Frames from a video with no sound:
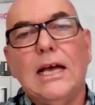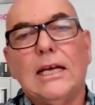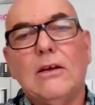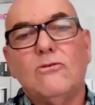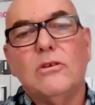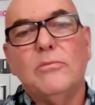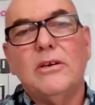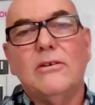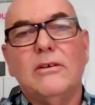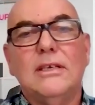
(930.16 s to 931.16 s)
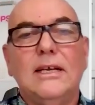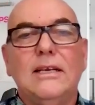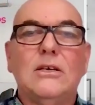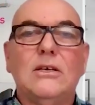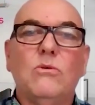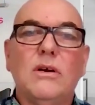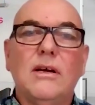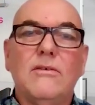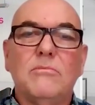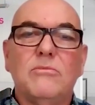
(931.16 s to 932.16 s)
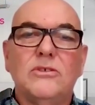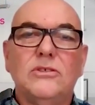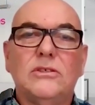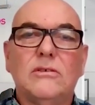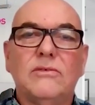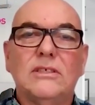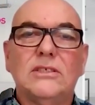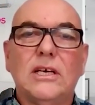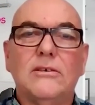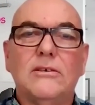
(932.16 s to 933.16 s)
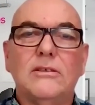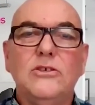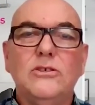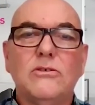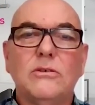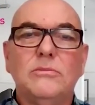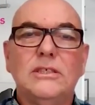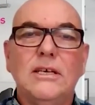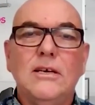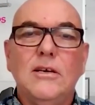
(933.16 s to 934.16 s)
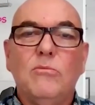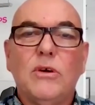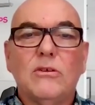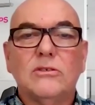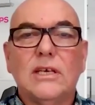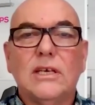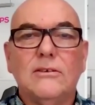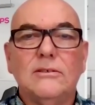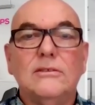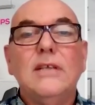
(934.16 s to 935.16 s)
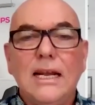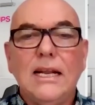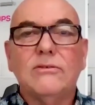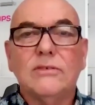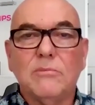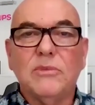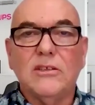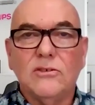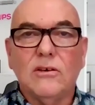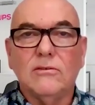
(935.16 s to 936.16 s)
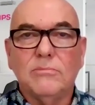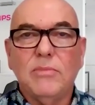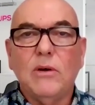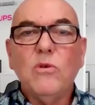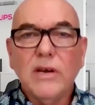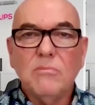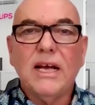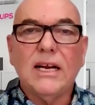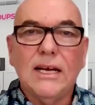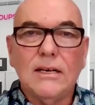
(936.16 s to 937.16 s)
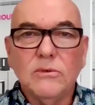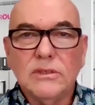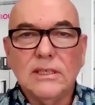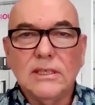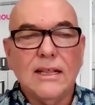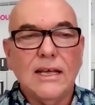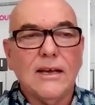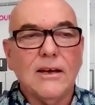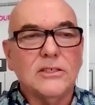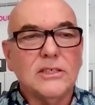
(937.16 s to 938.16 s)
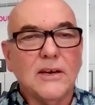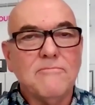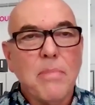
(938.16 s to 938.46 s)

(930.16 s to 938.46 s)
contributor and coordinator and producer of this show, the user groups, but also he loves stumping consultants. But we'll get him back later. We'll see how that goes. So